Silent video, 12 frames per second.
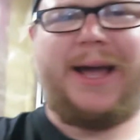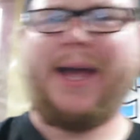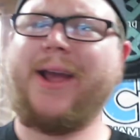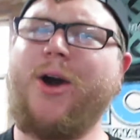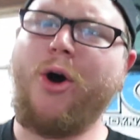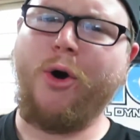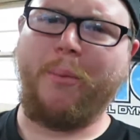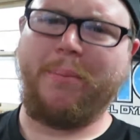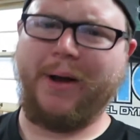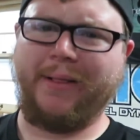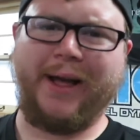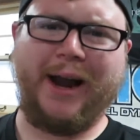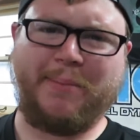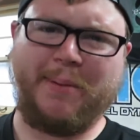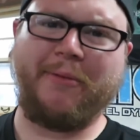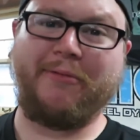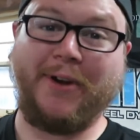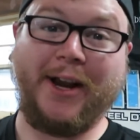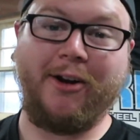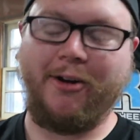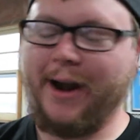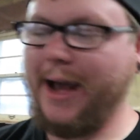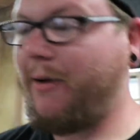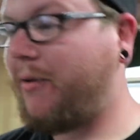I hope a lot of people figure
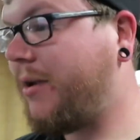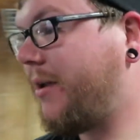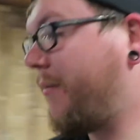it out.